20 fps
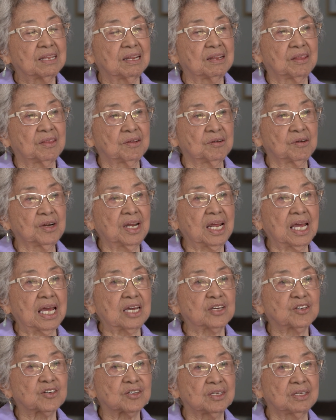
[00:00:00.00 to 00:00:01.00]
The third
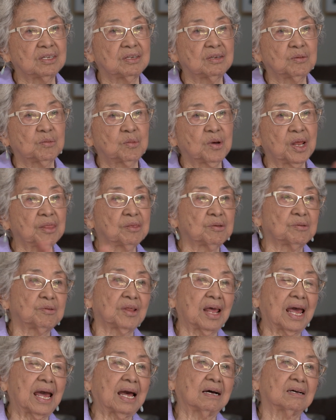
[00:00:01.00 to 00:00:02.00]
agent went through
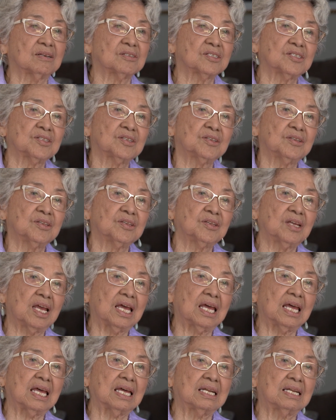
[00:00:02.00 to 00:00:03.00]
the house
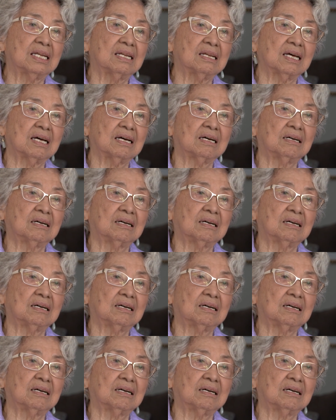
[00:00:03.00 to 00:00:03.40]
and